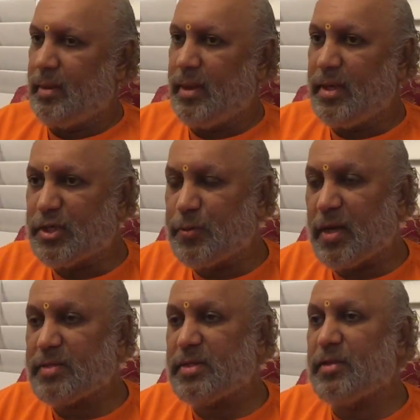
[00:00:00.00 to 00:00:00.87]

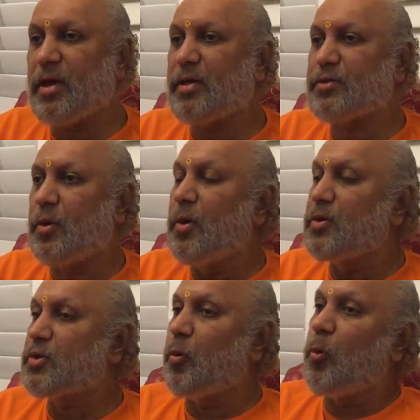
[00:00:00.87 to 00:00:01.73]
Ishwarasya daso.
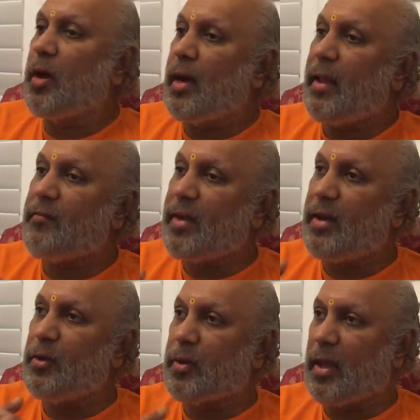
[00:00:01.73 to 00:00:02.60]
So only
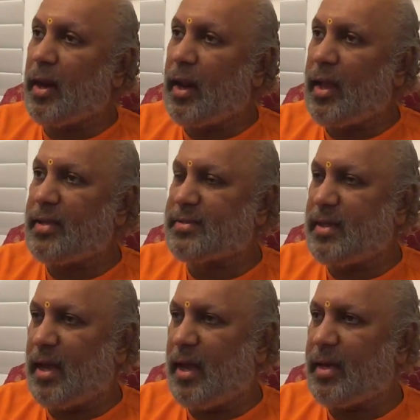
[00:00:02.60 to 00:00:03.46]
when you realize
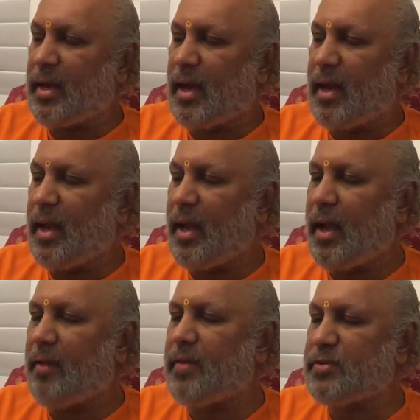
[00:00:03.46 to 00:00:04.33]
that I
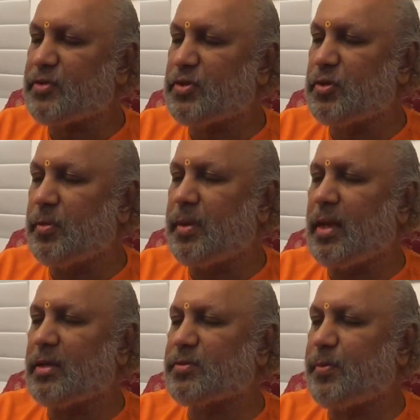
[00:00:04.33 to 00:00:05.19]
have assumed
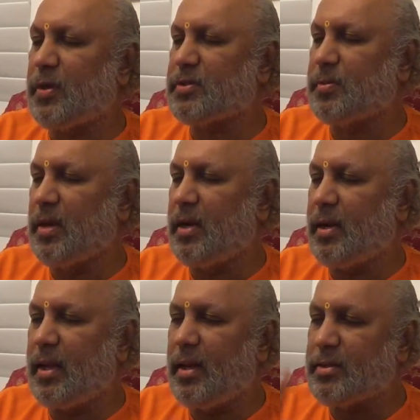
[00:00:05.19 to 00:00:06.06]
a
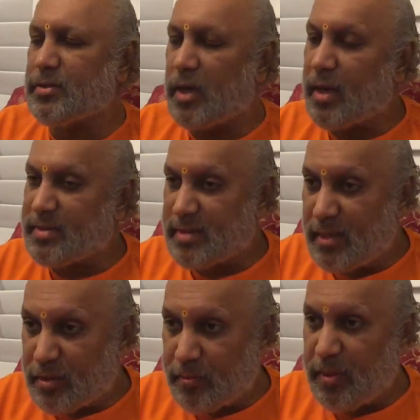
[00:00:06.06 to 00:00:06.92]
responsibility, it is not
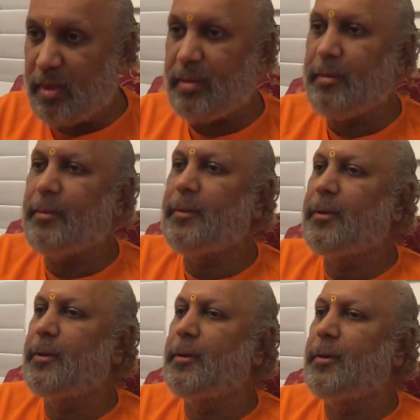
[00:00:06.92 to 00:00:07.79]
assigned to me,
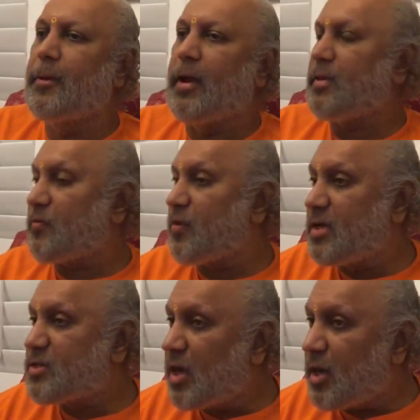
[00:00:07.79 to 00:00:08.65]
and therefore
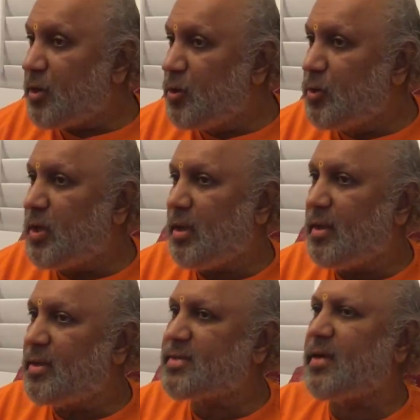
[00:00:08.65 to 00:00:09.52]
it is not a duty,
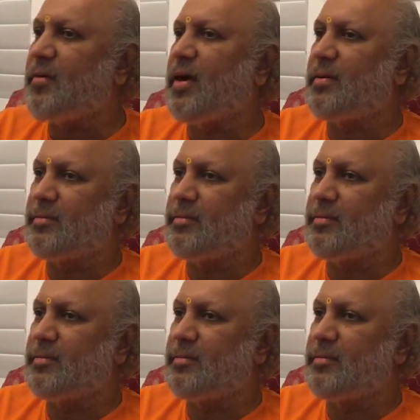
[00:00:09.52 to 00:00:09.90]
it is seva.